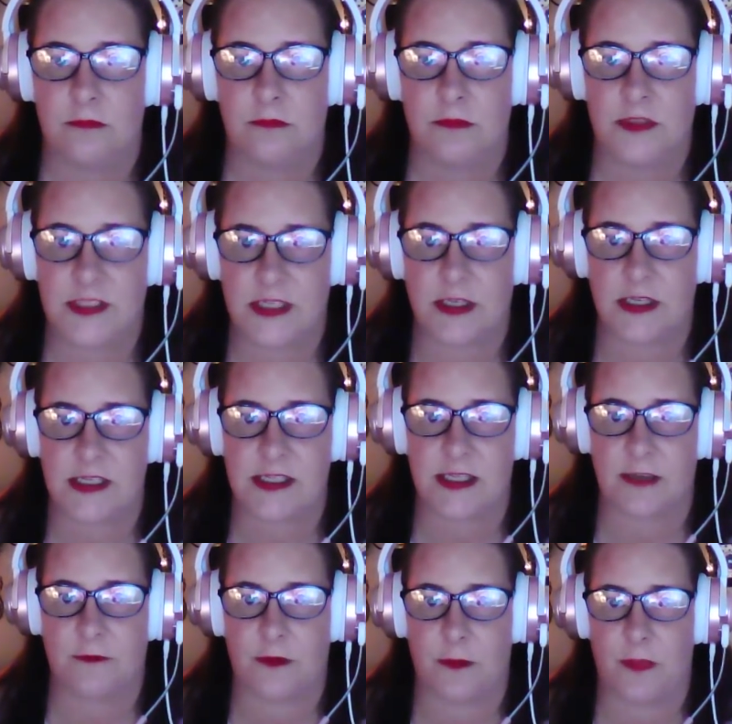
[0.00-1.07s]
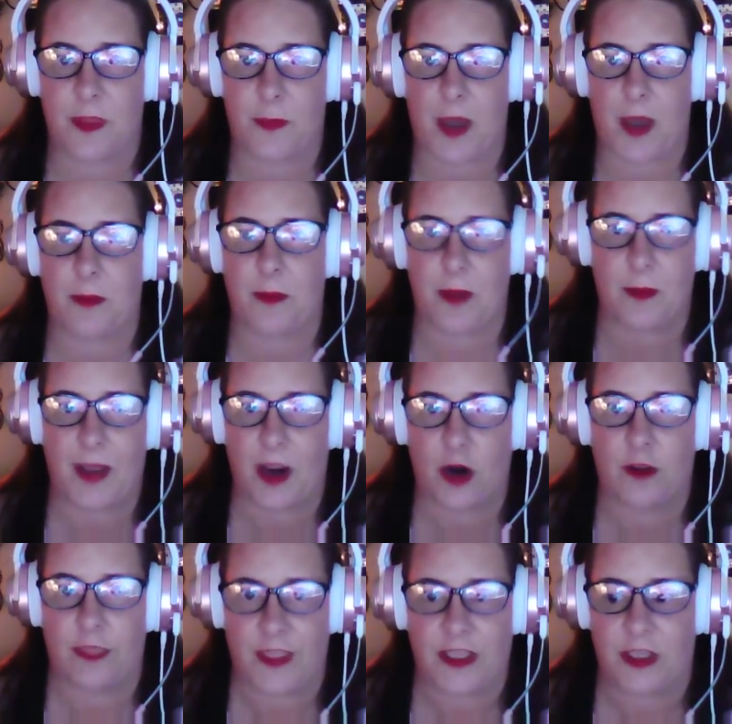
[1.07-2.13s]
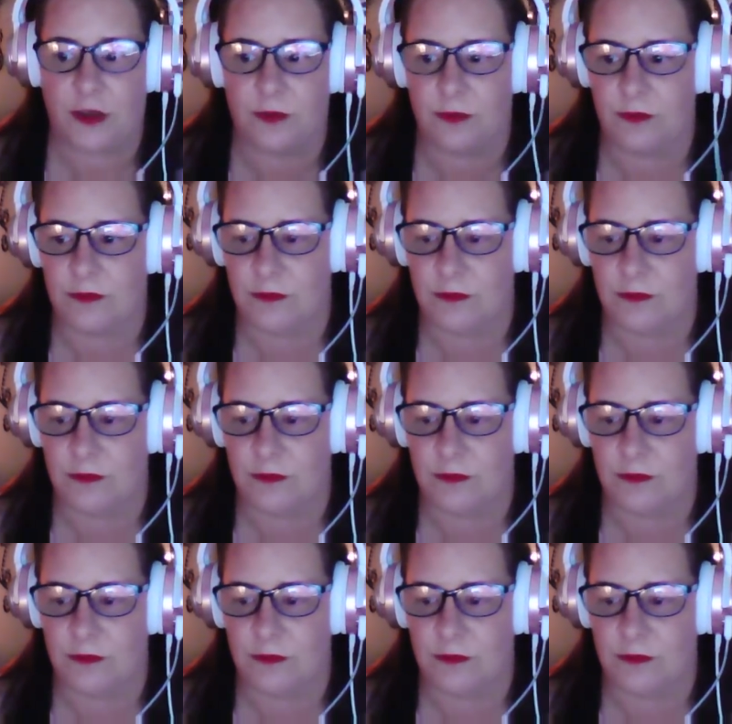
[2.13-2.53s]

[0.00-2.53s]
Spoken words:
Seriously, from the bottom of my heart, thank you.